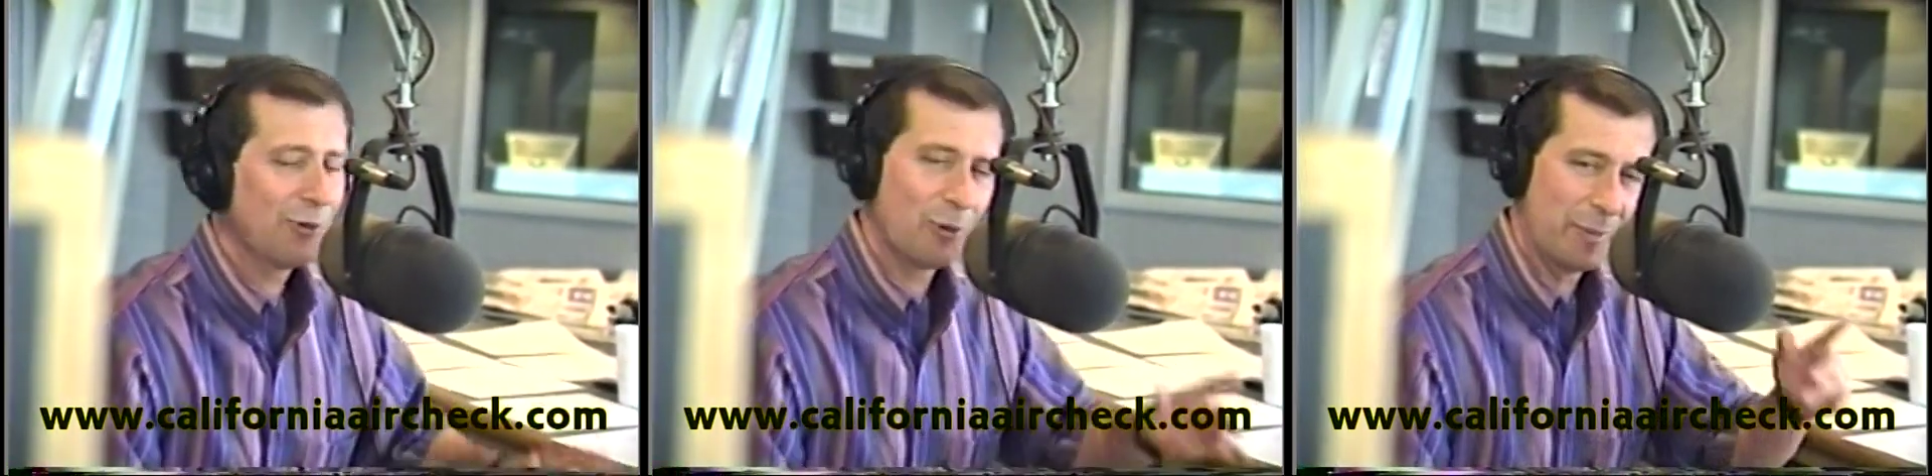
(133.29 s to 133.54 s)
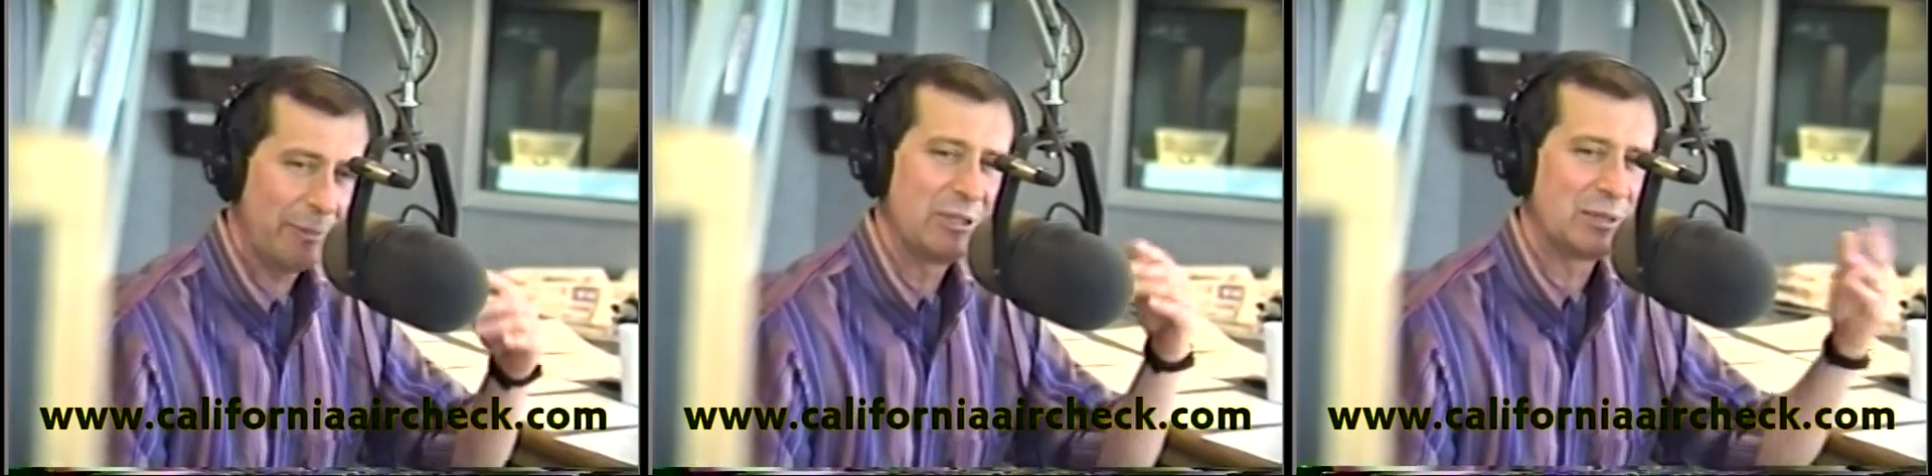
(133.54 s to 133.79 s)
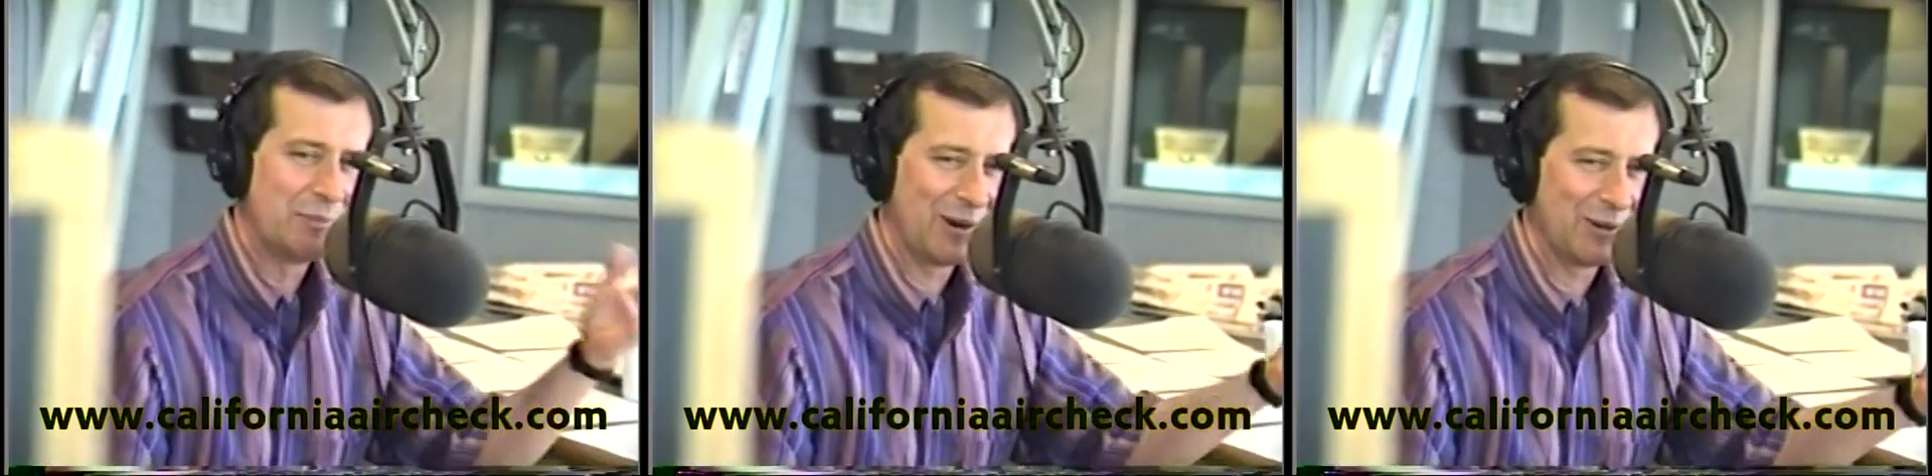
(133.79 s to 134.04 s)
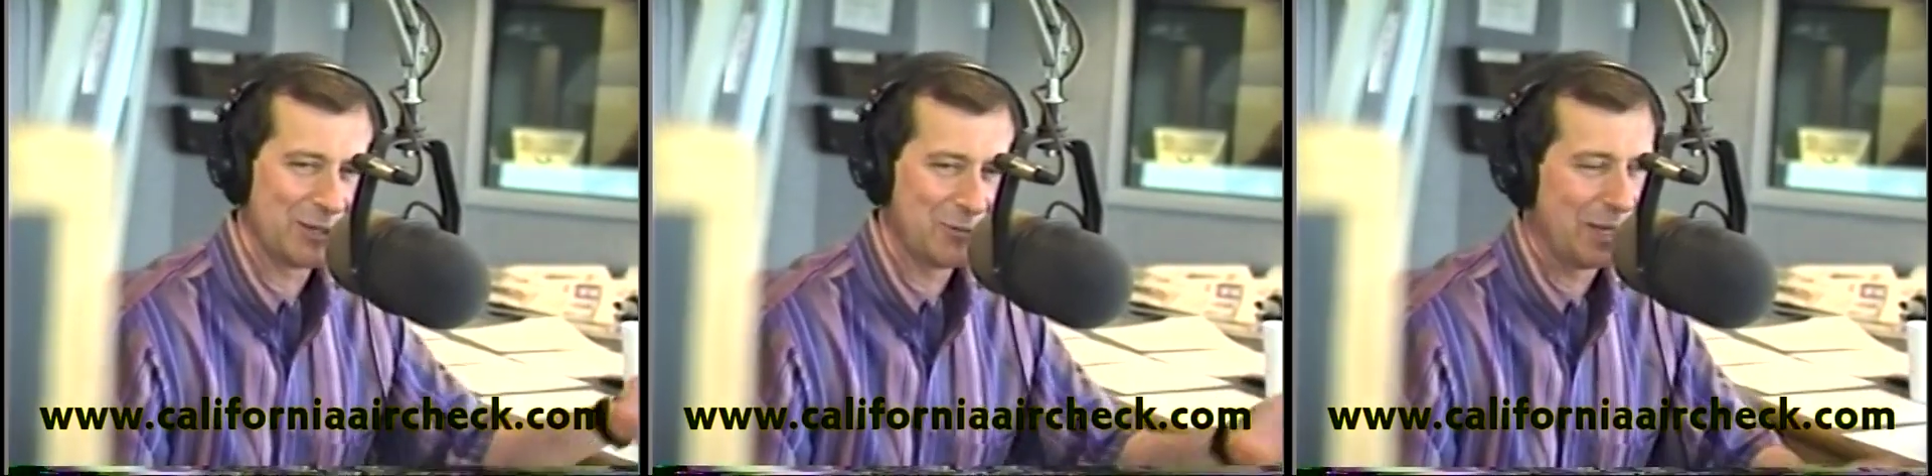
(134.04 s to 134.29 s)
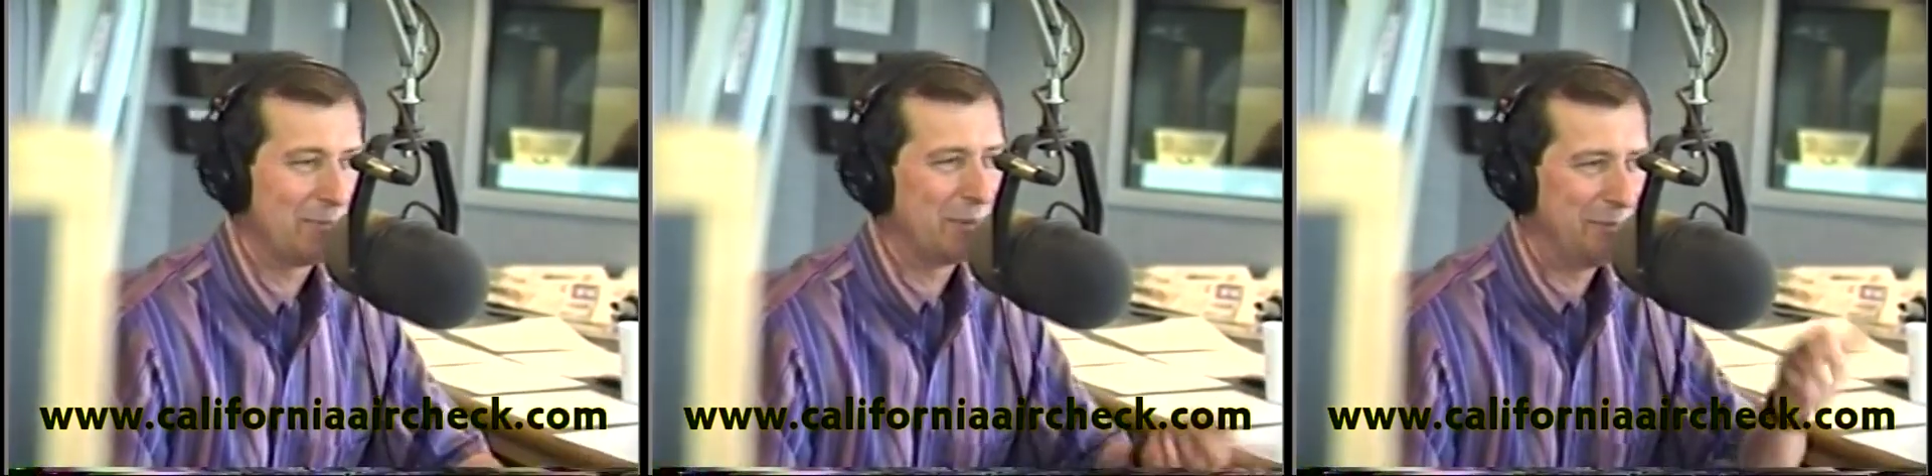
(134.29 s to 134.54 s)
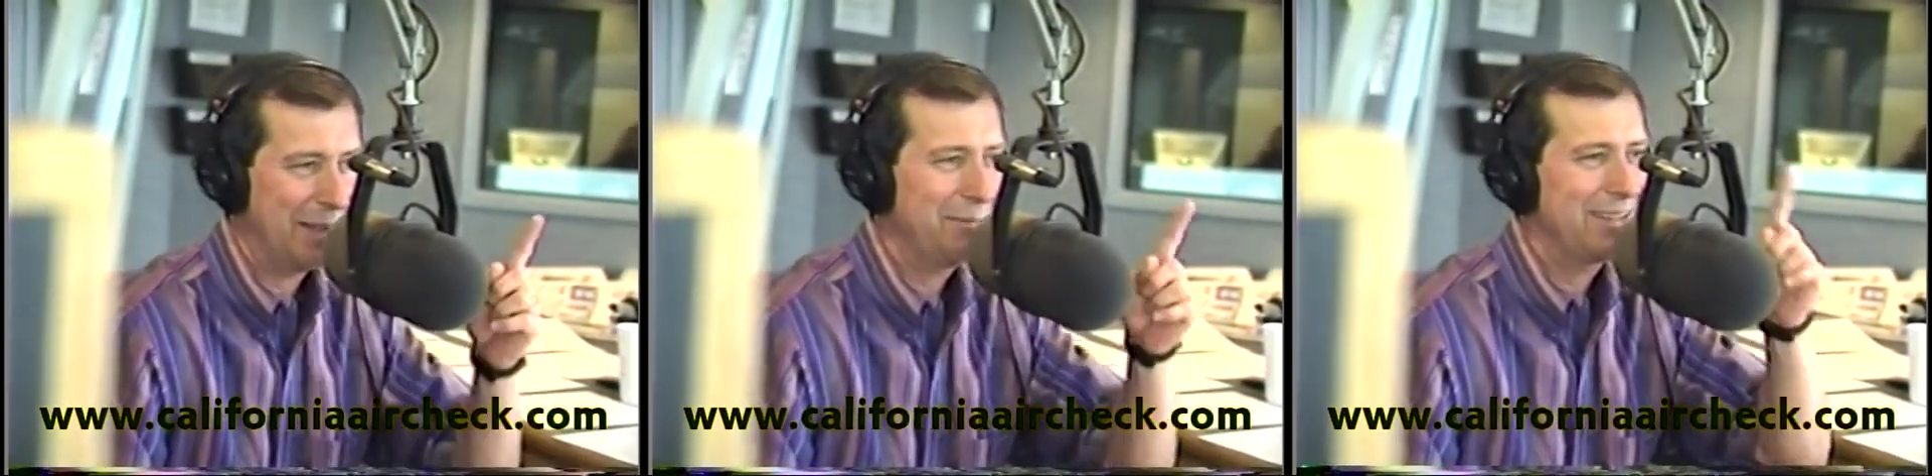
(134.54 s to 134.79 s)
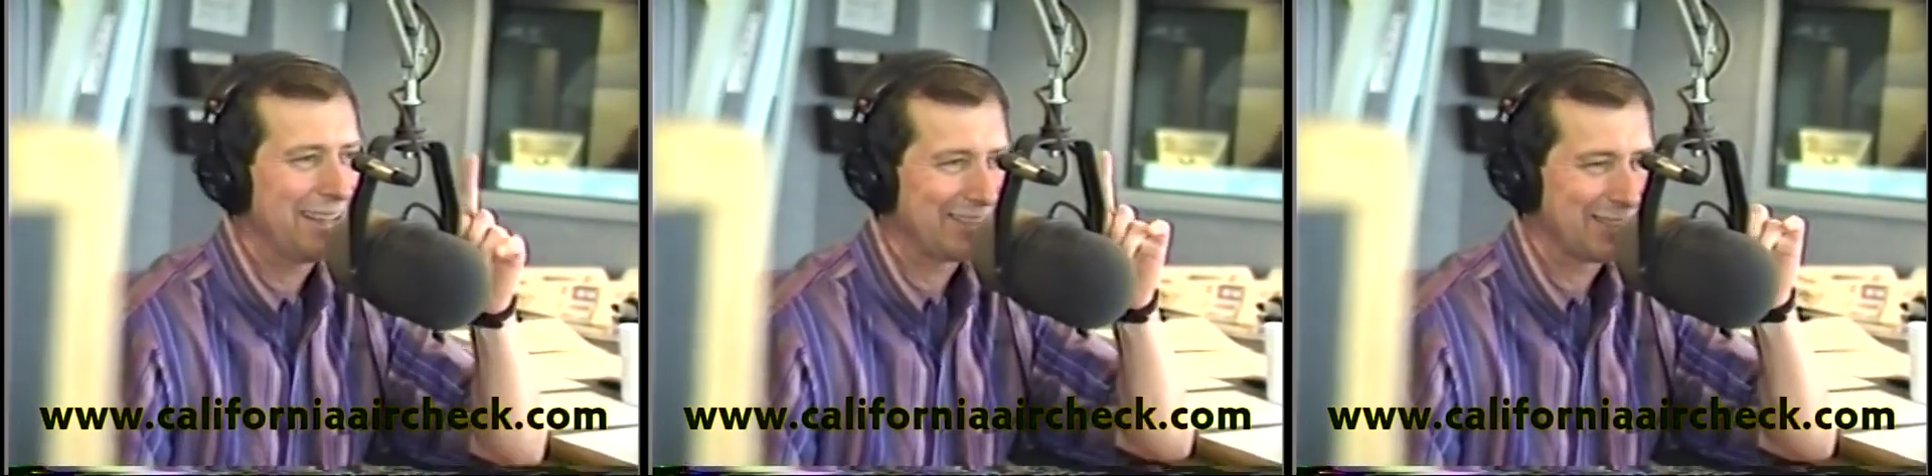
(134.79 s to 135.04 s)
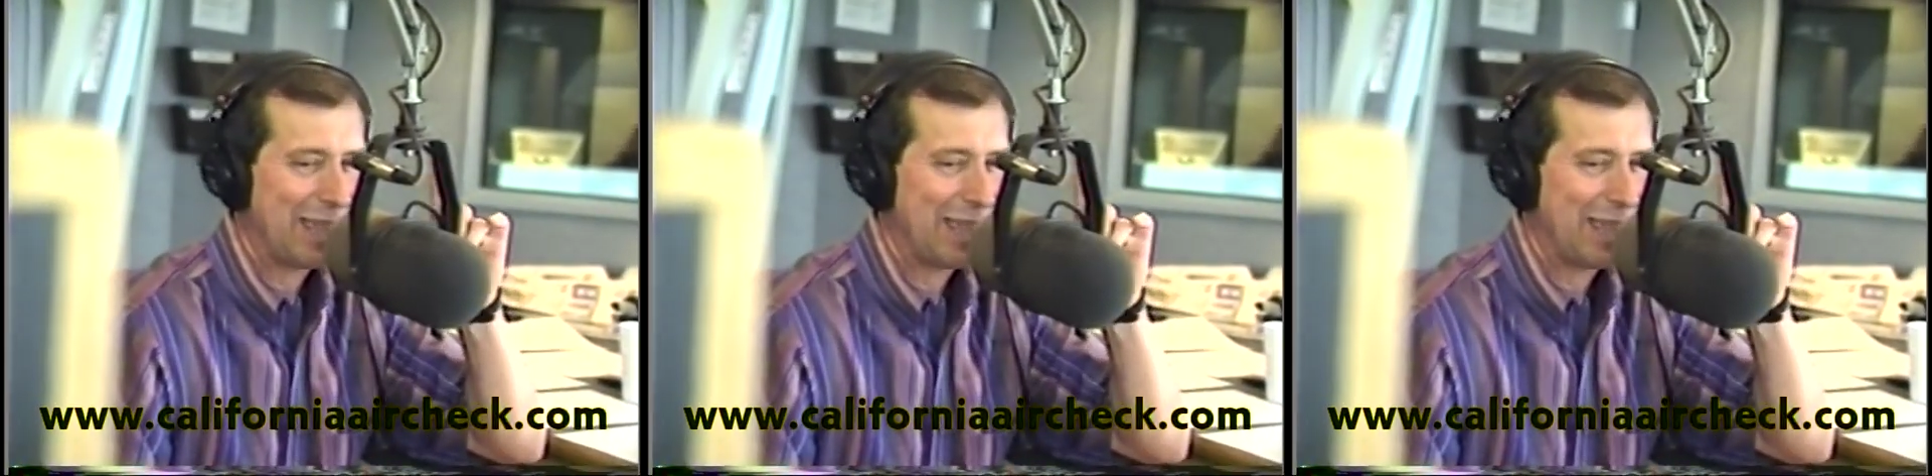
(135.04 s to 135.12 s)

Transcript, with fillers: well, maybe tomorrow you win, but maybe there's